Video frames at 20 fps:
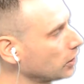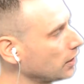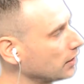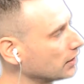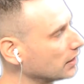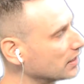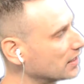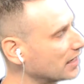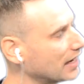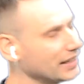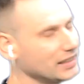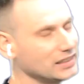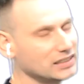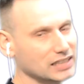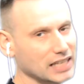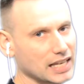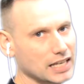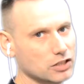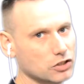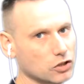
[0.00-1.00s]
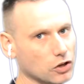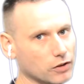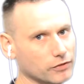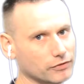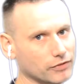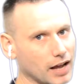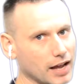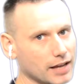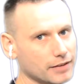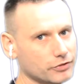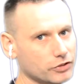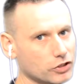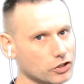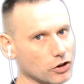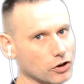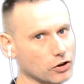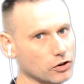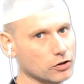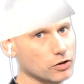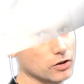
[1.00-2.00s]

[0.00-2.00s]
the TC252